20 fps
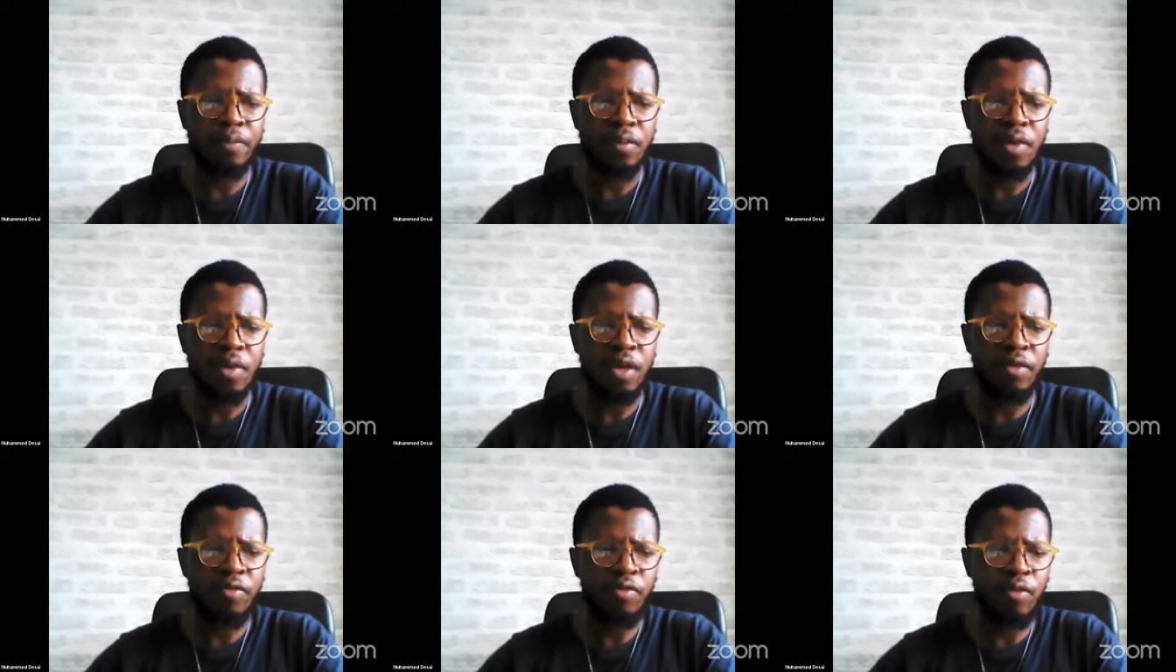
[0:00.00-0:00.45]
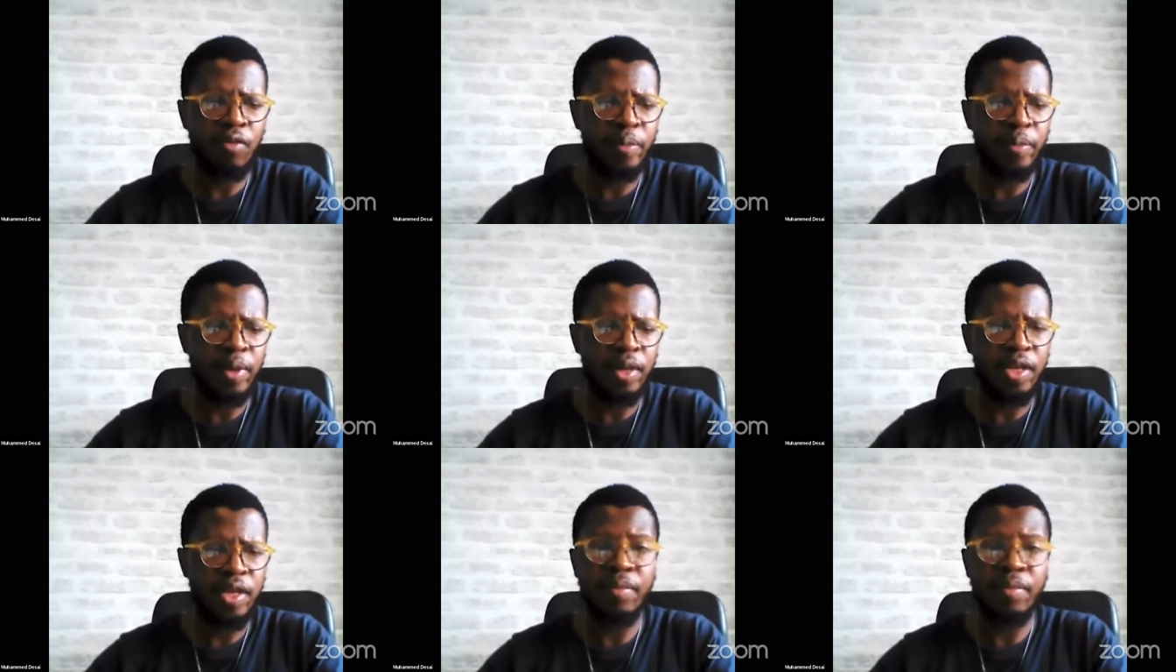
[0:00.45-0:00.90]
a
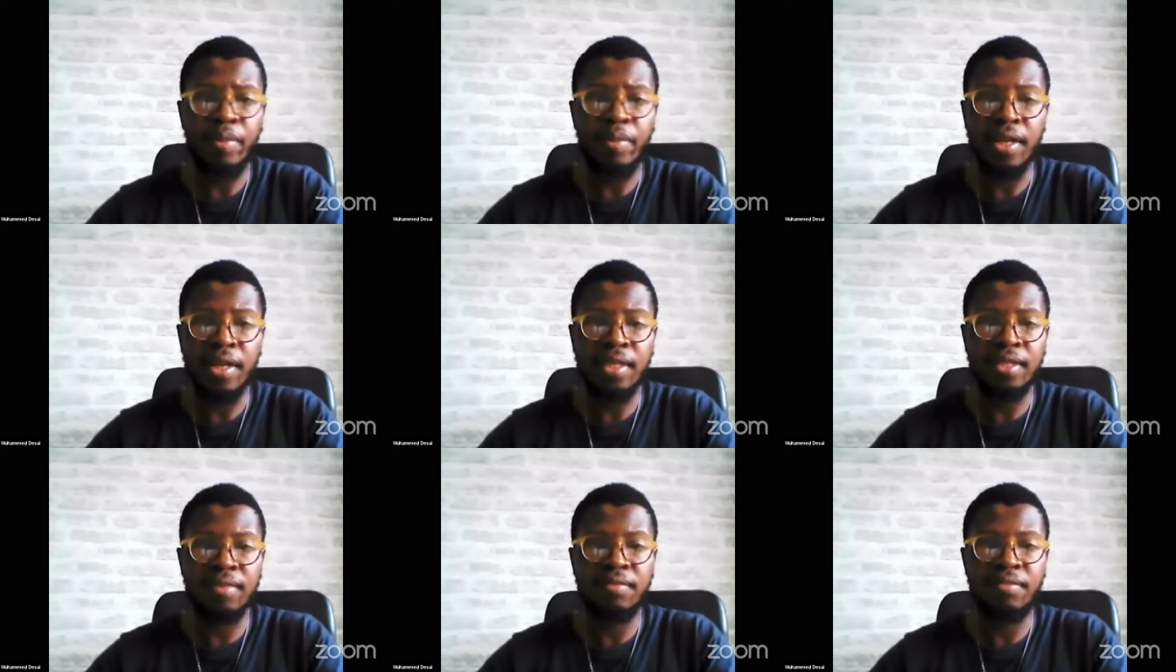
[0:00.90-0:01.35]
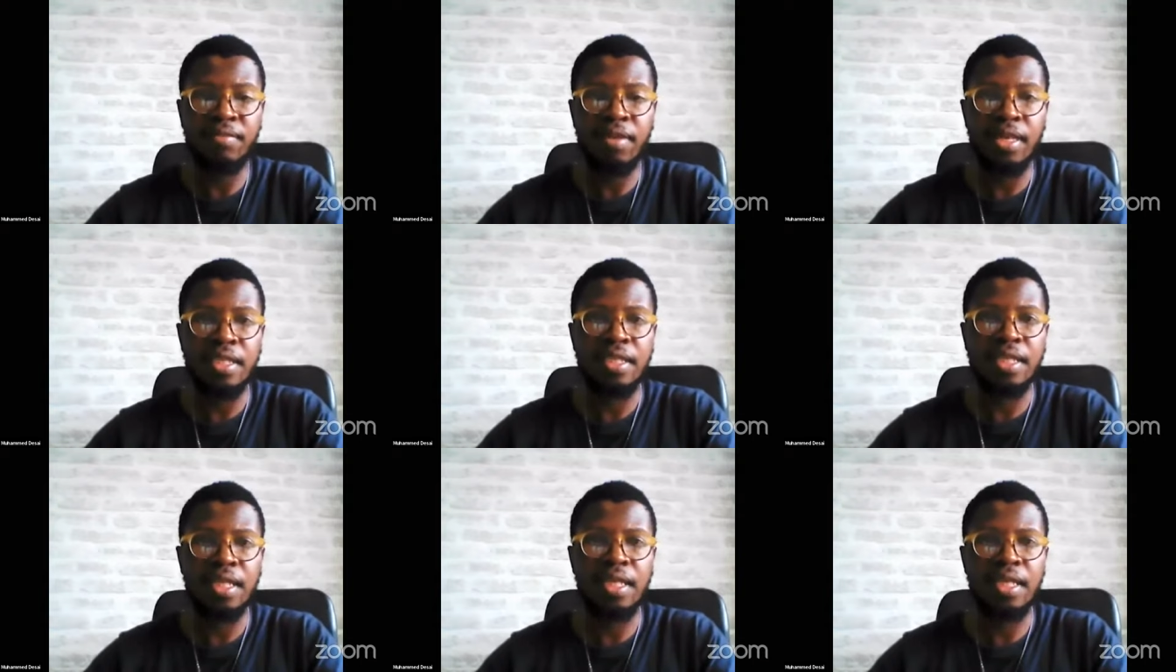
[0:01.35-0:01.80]
former liberation
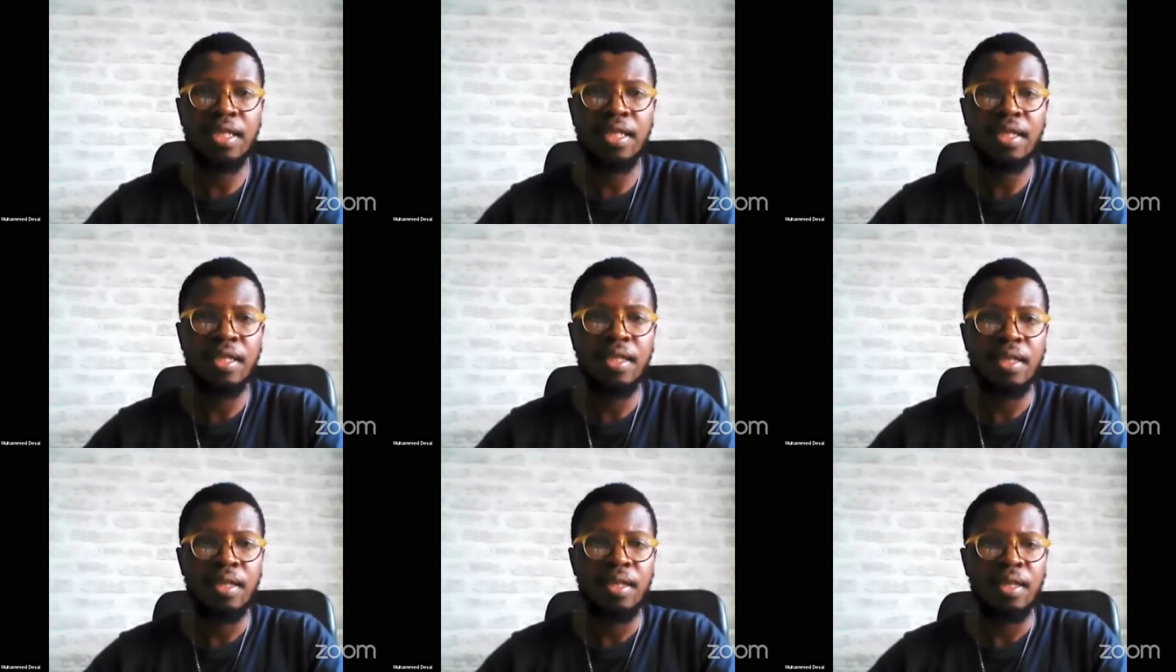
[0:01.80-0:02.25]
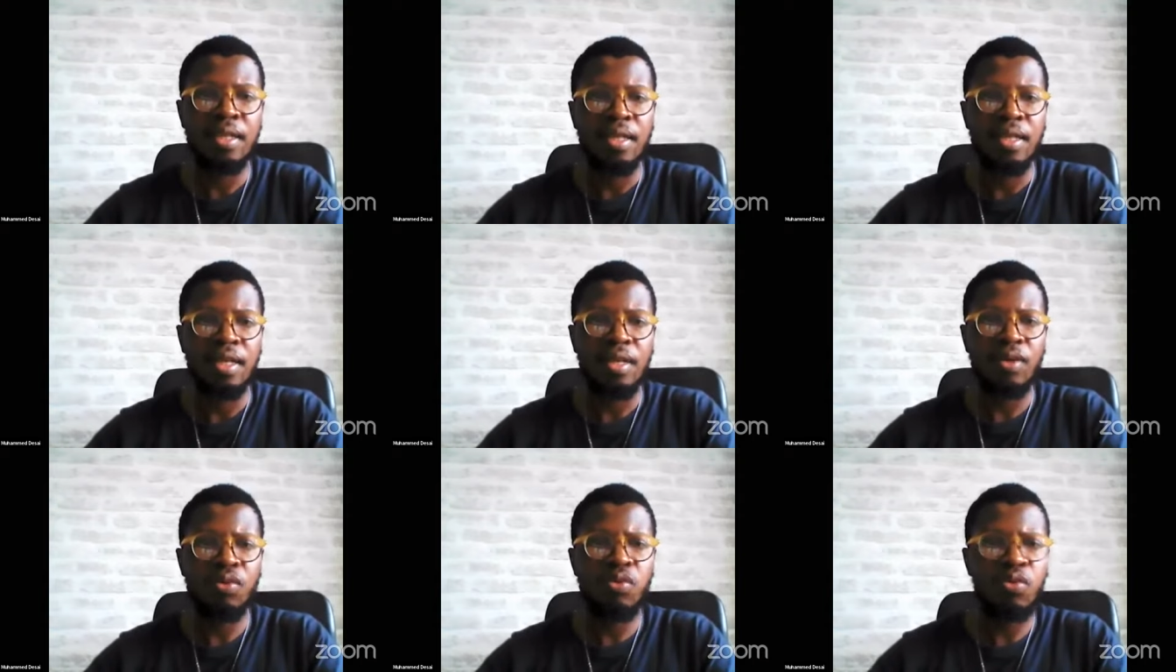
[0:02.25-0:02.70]
fighter
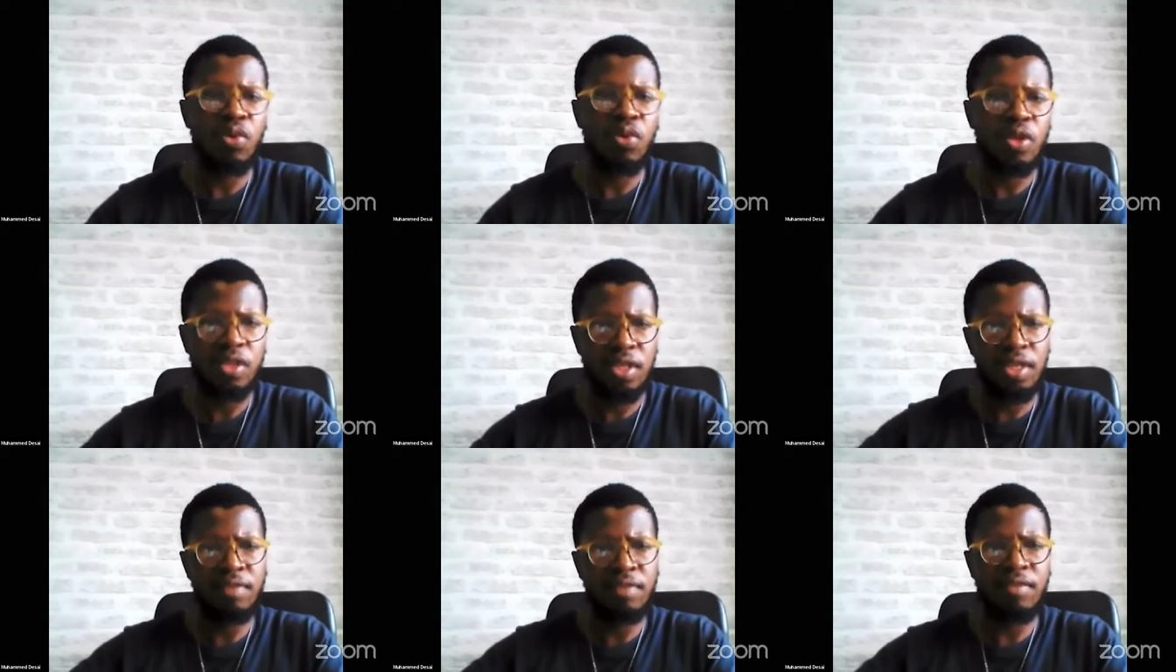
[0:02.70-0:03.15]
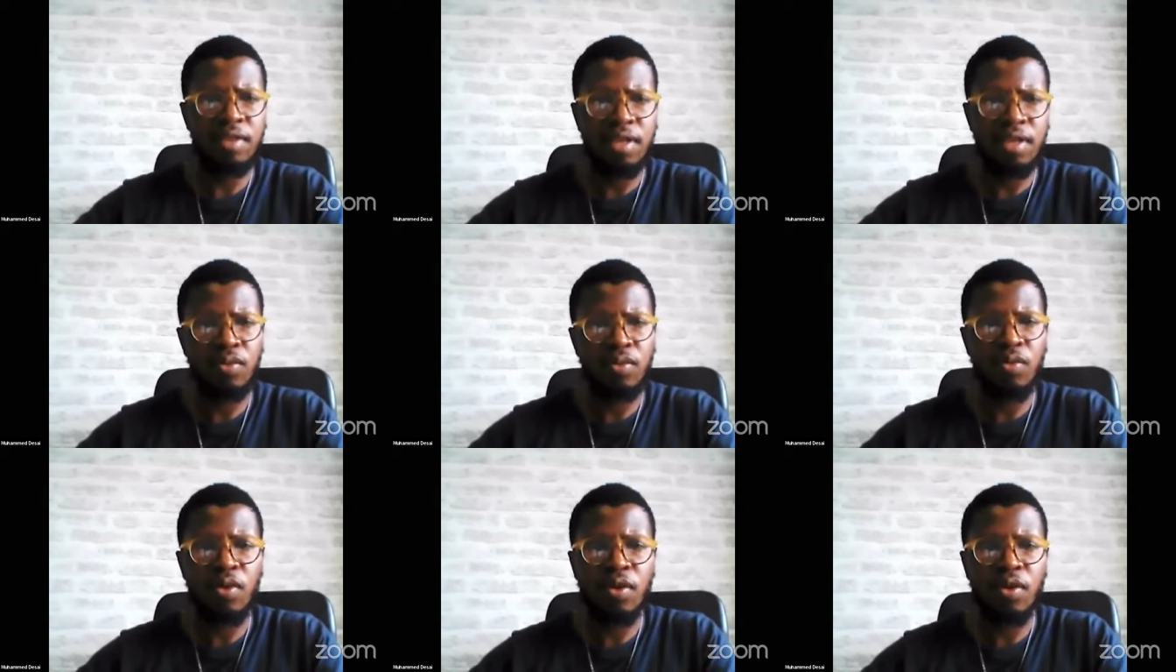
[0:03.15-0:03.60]
who was living
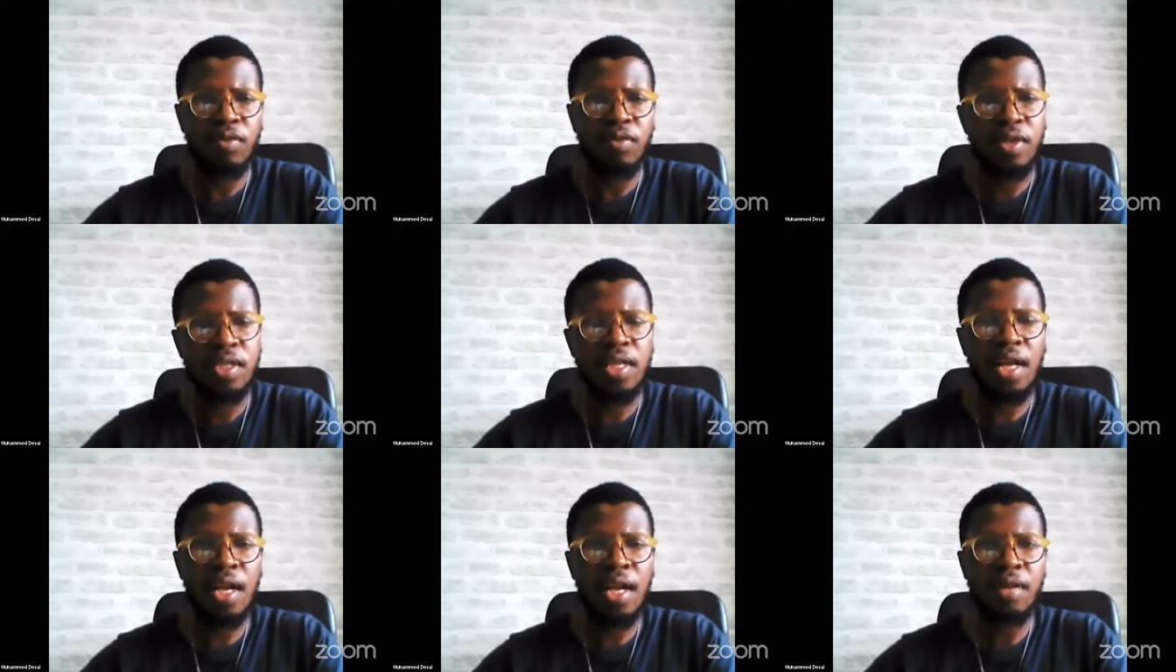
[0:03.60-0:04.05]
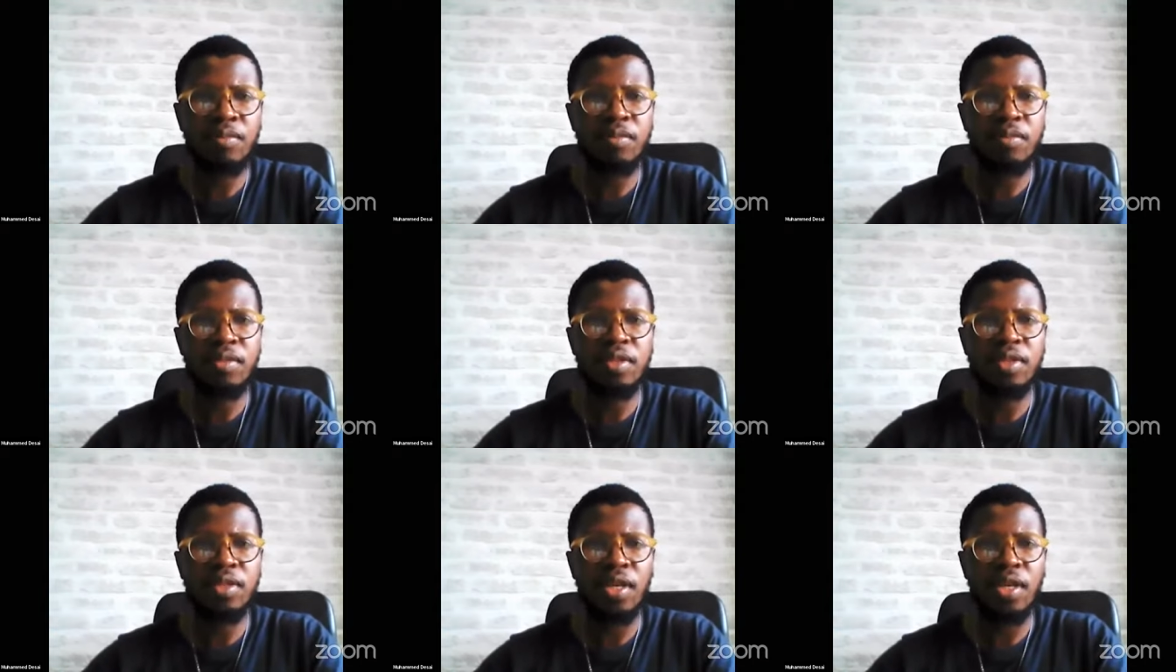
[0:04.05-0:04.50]
in one of the
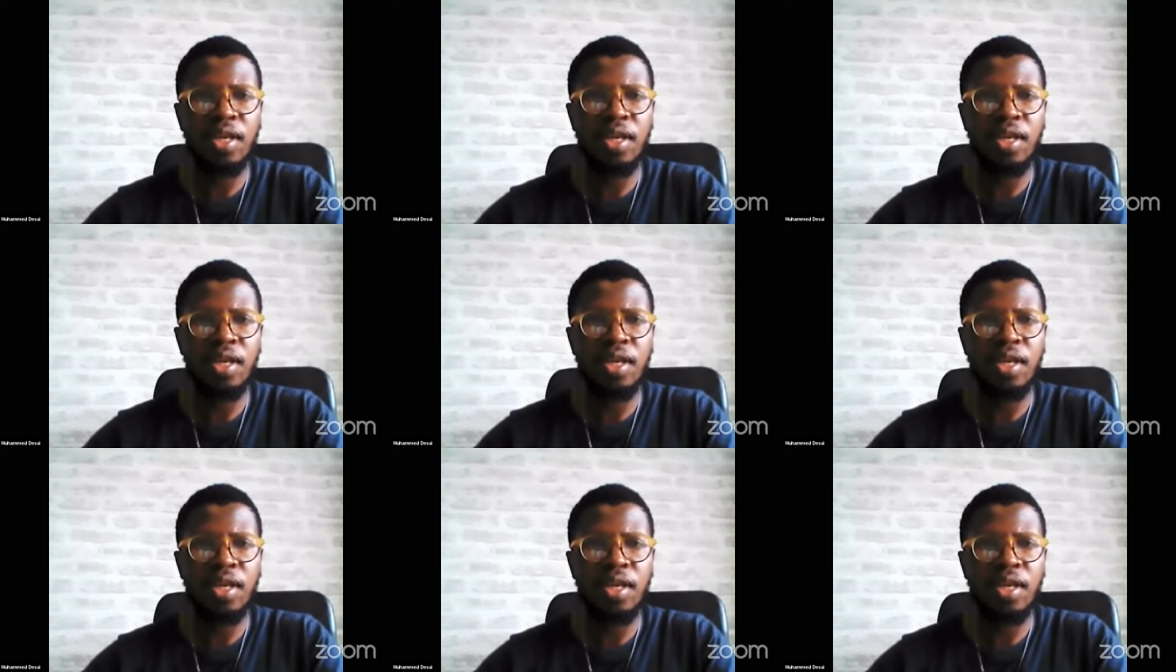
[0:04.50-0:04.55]
slums.